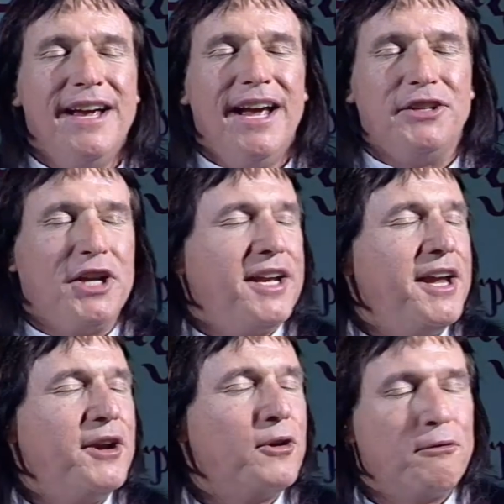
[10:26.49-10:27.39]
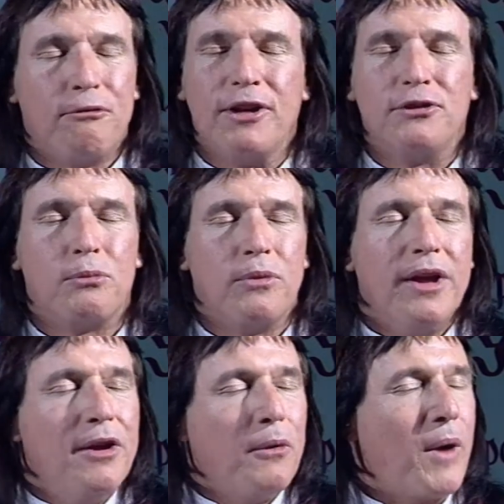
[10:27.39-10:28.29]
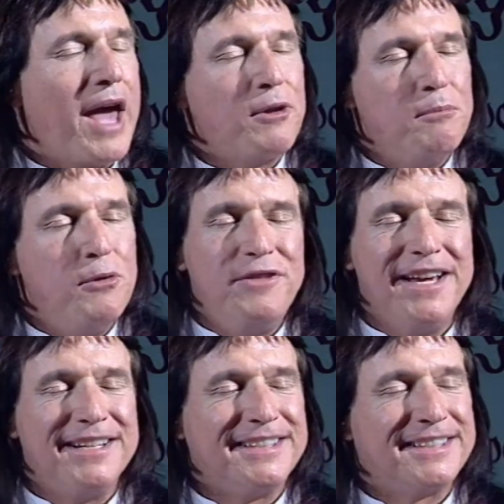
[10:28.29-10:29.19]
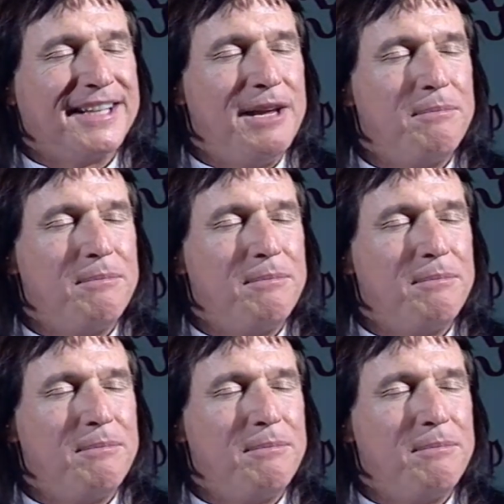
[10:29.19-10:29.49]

and she could hear her friend's rattle moving in his sleep,